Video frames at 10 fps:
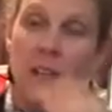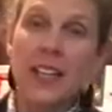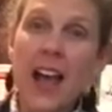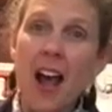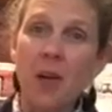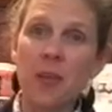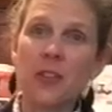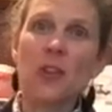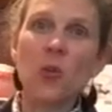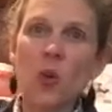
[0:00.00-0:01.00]
Yeah,
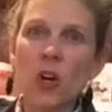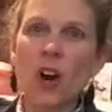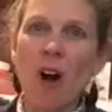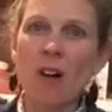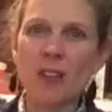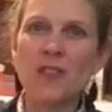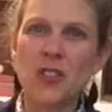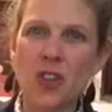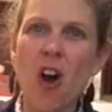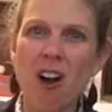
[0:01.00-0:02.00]
but there weren't all of the
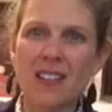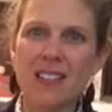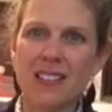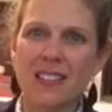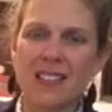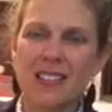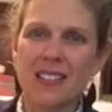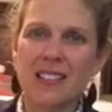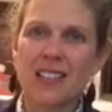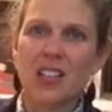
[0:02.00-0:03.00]
toxins.
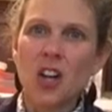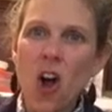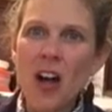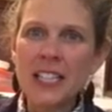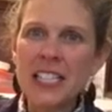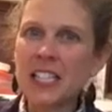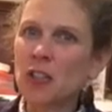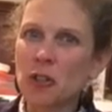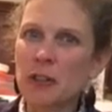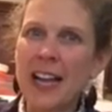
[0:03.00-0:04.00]
God
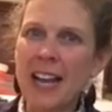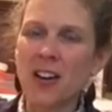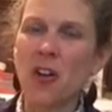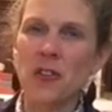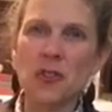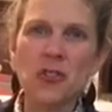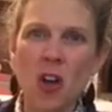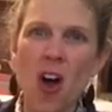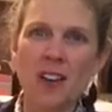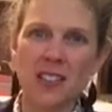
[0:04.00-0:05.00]
didn't create all those
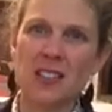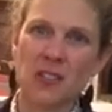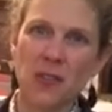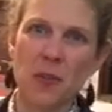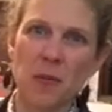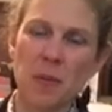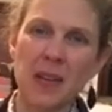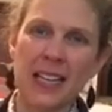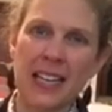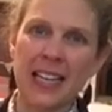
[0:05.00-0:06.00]
toxins from the
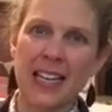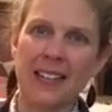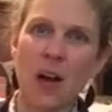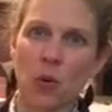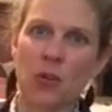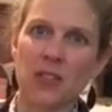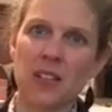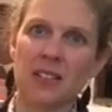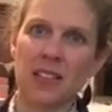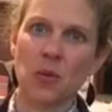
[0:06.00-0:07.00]
beginning that we're
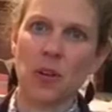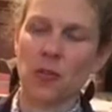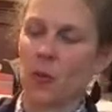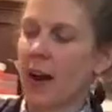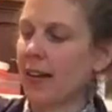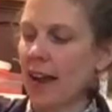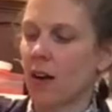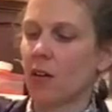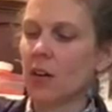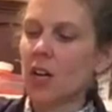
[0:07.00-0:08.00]
dealing with right
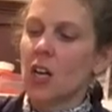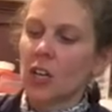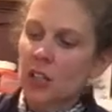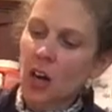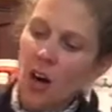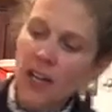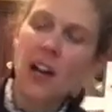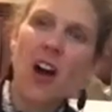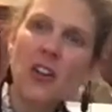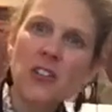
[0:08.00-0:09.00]
now. God
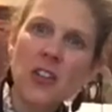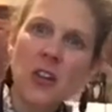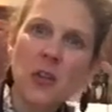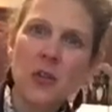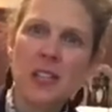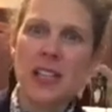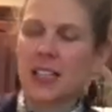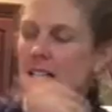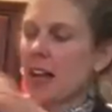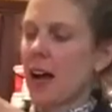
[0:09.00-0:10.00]
also
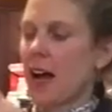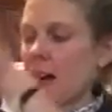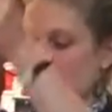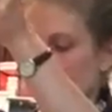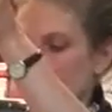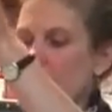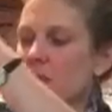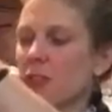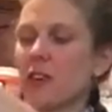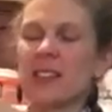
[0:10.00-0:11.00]
didn't
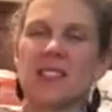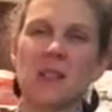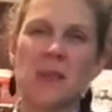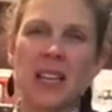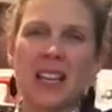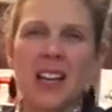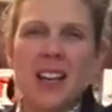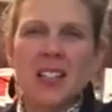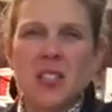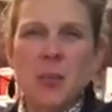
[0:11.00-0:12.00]
mean for us to be
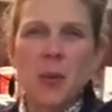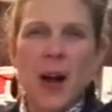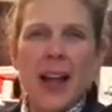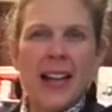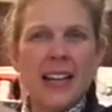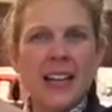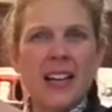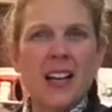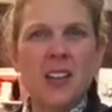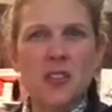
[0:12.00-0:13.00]
spraying